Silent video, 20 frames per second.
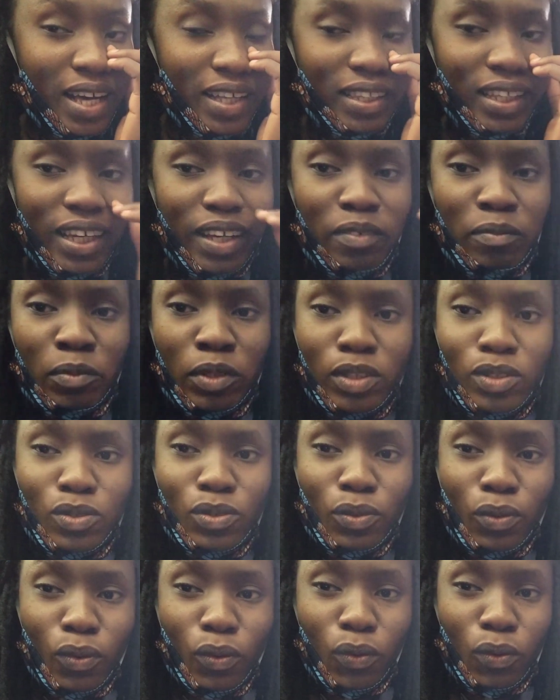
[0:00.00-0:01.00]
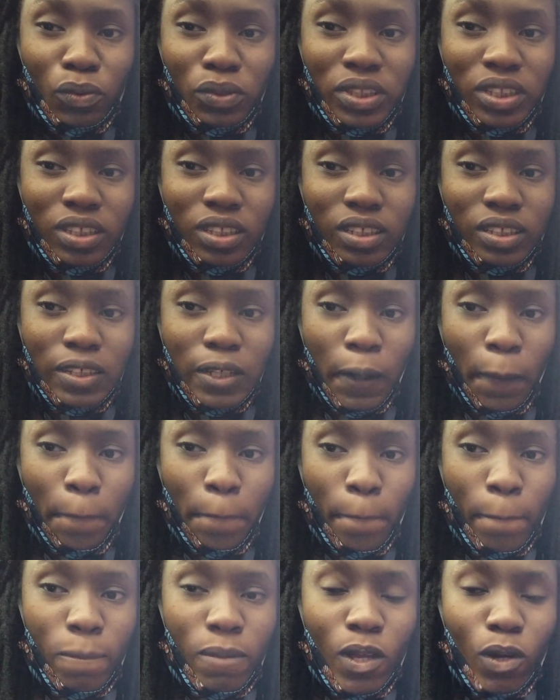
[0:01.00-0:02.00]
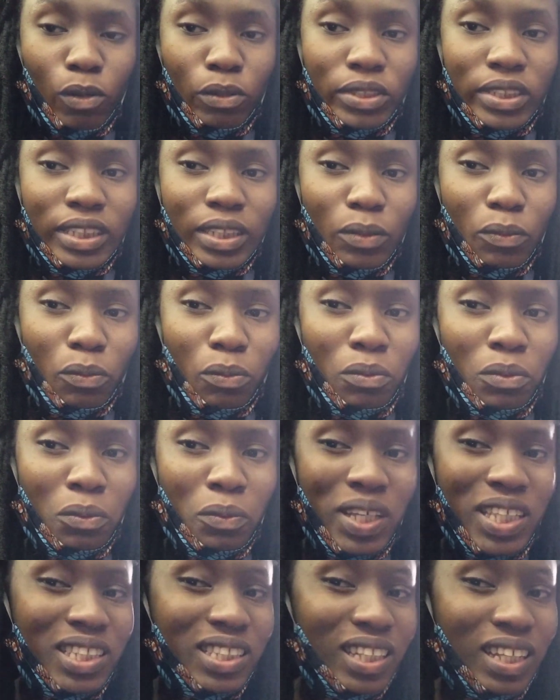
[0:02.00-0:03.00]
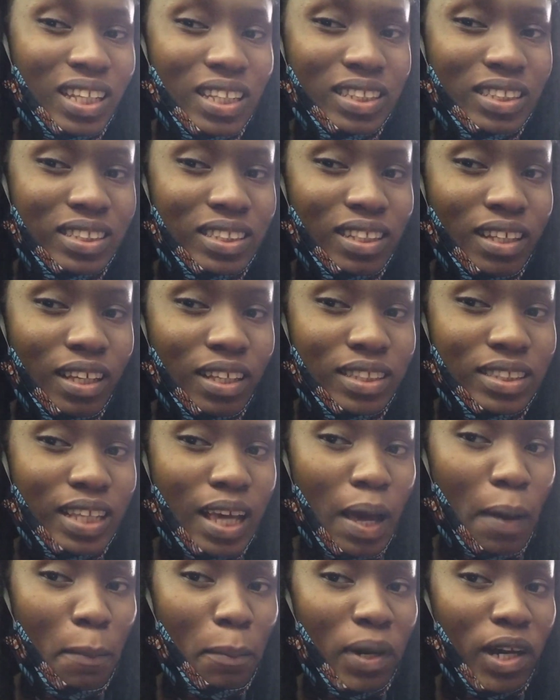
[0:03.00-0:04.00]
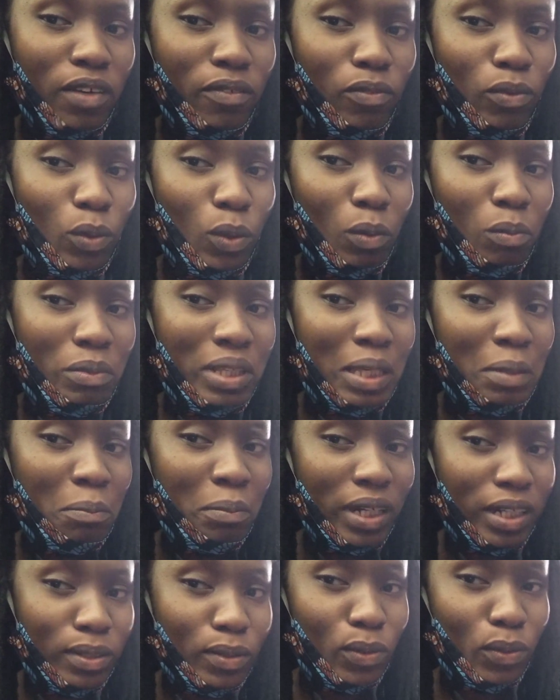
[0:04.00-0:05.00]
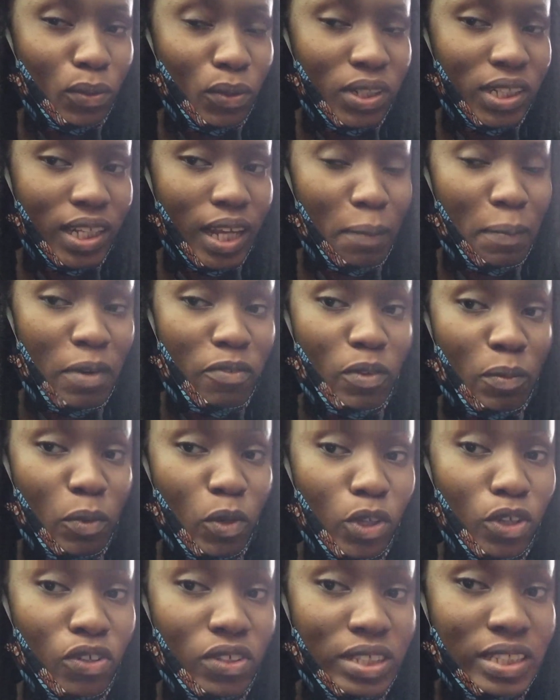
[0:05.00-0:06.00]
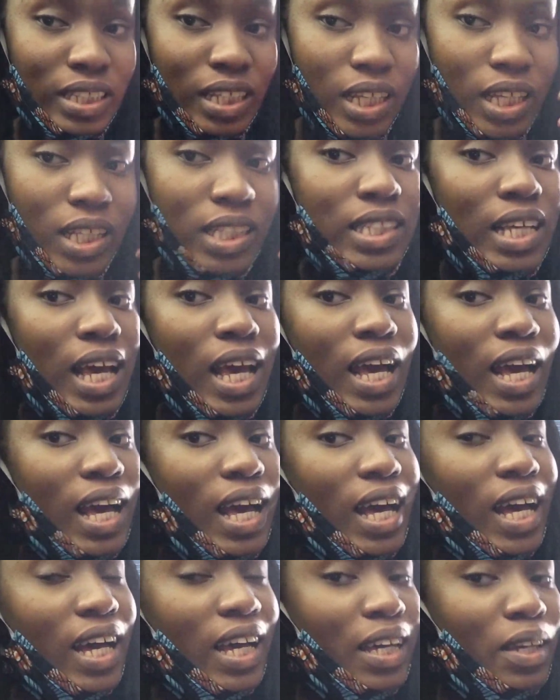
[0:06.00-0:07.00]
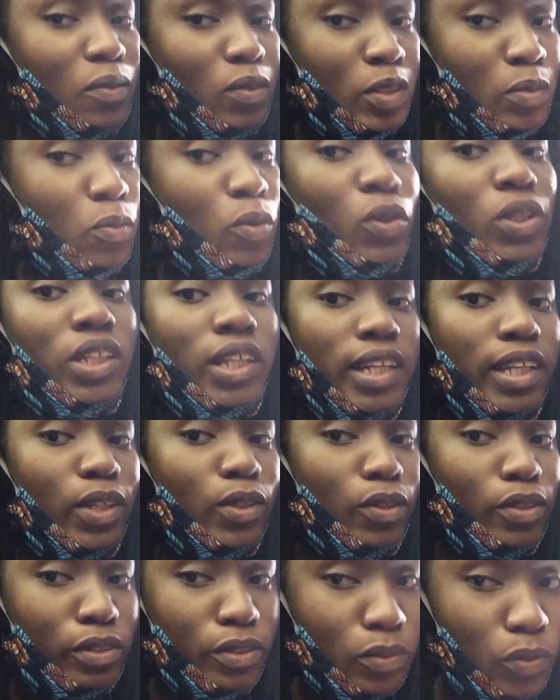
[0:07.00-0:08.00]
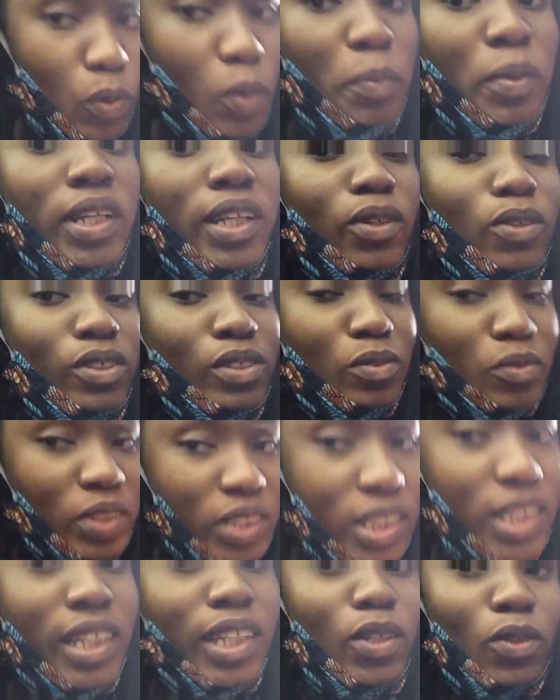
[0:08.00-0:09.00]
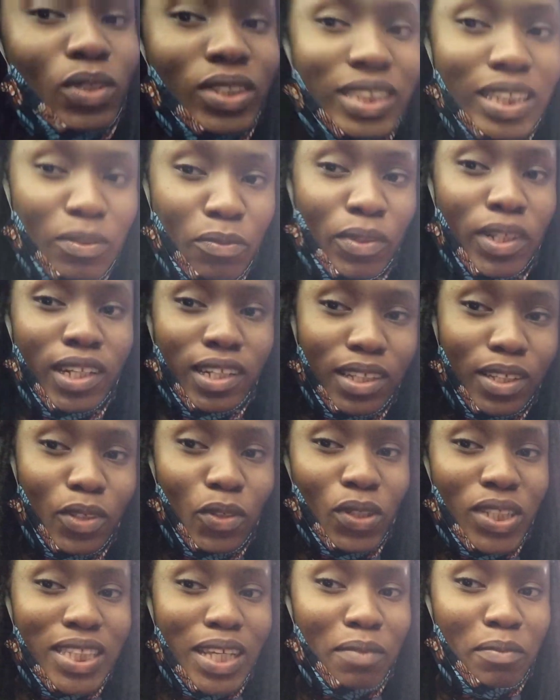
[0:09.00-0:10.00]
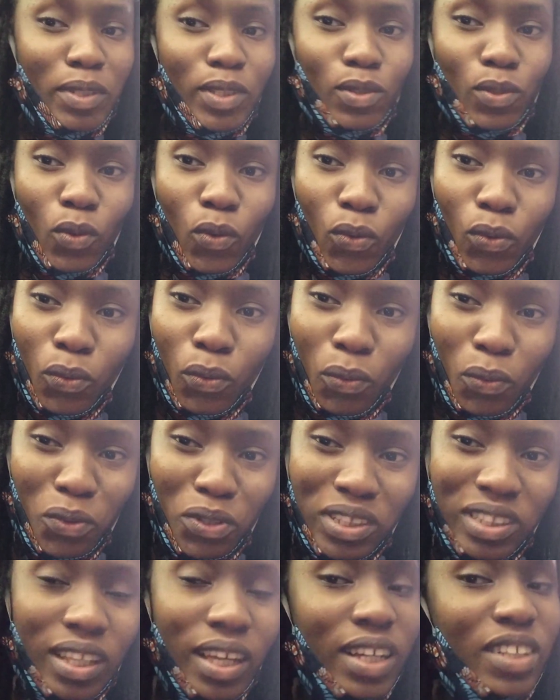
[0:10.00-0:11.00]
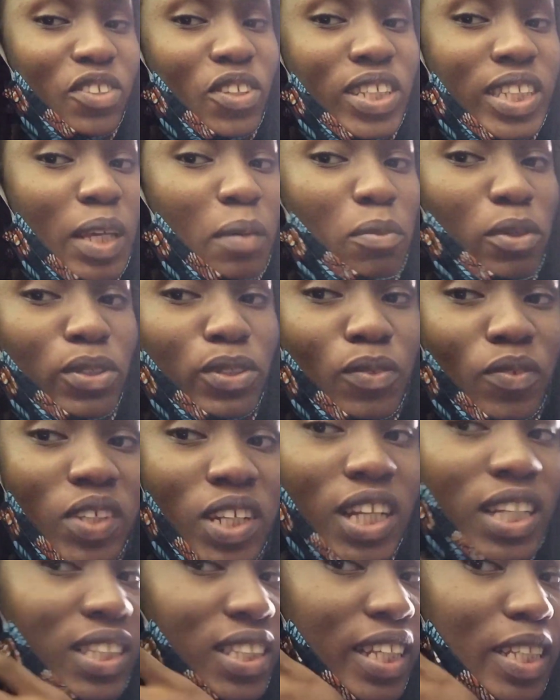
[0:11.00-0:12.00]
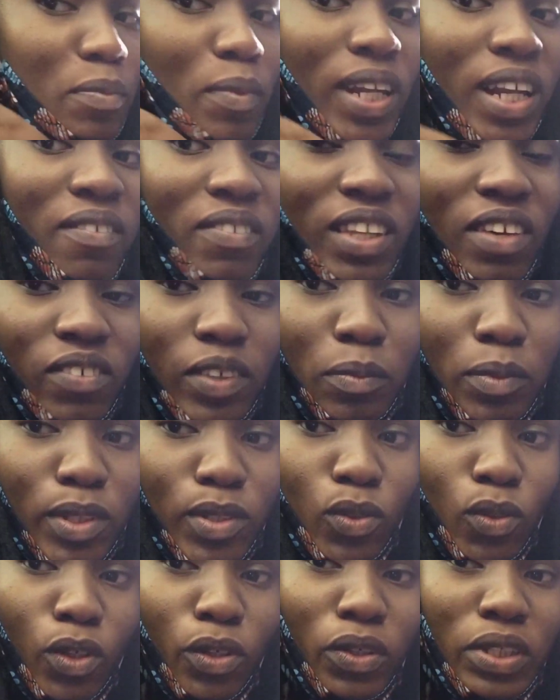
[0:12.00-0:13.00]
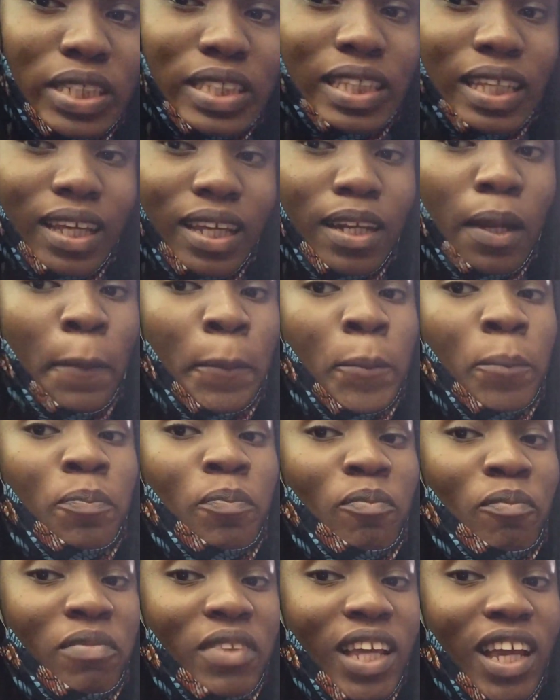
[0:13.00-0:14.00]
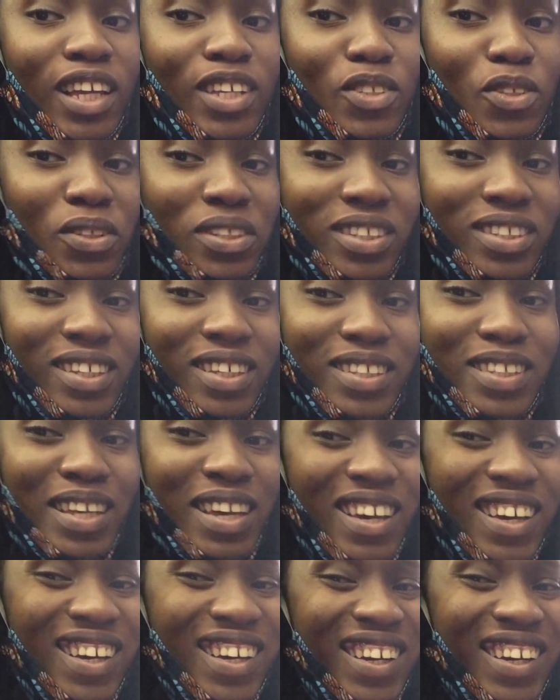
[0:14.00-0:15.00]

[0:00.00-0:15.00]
I think I've been to all the all the western states apart from Ibadan, apart from Oyo State. I was born in Lagos, grew up in Lagos, raised in Lagos, lived in Lagos. I've been to Ogun and just a bunch of other states, but I've never been to Oyo State. So this is